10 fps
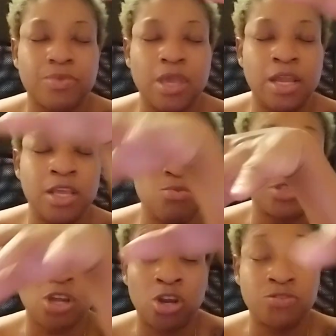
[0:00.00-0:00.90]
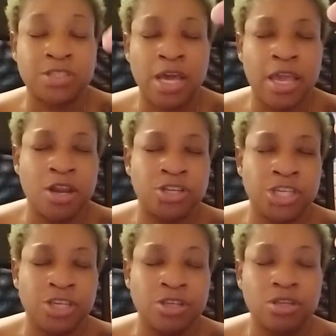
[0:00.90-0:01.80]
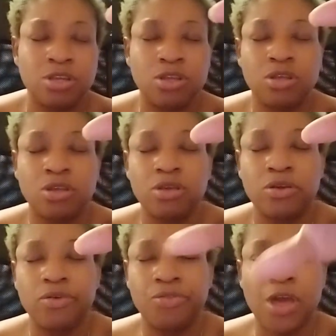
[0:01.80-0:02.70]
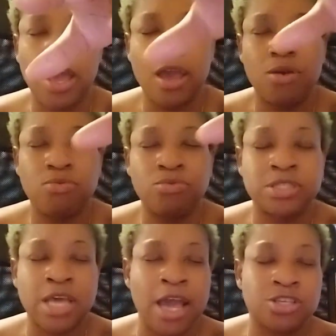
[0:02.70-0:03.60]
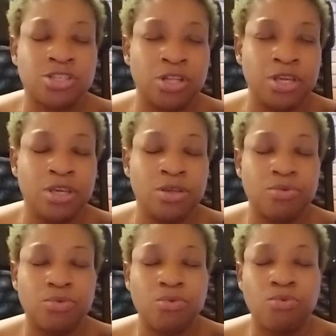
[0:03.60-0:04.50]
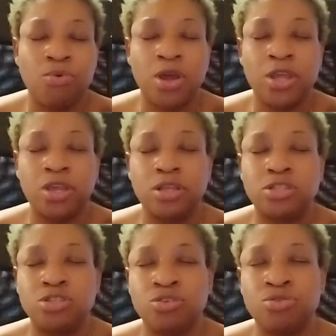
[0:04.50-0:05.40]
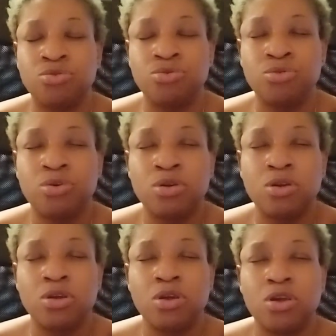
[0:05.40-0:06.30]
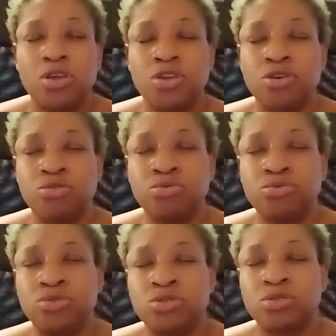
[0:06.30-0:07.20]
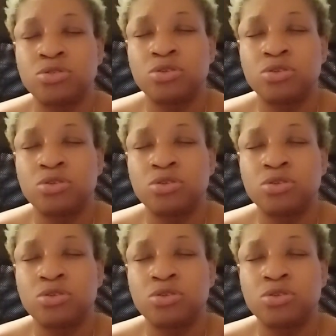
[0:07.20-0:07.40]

he was an earth sign energy that was actually wanting to use